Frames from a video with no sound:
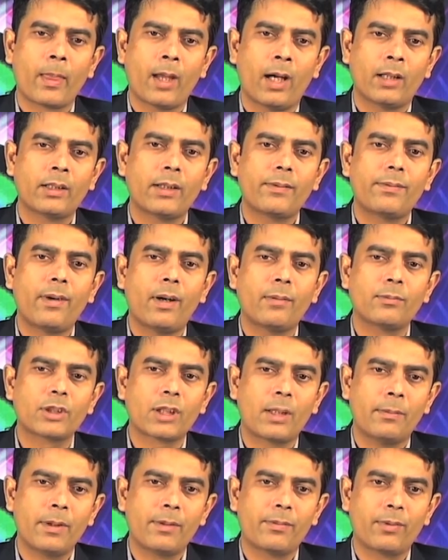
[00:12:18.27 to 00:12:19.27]
other firms
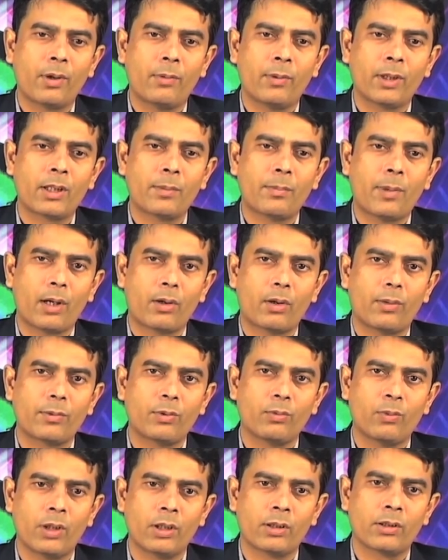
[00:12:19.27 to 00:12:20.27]
coming from other part of
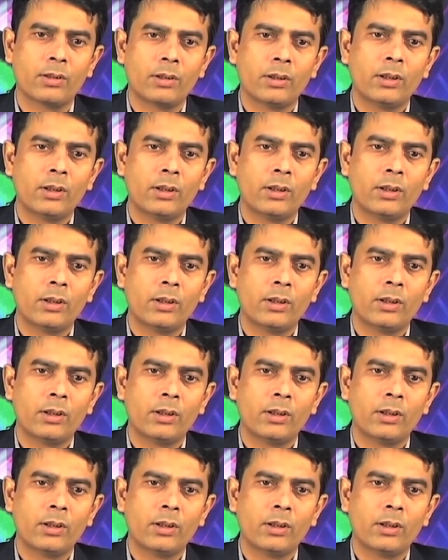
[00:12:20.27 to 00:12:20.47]
the world.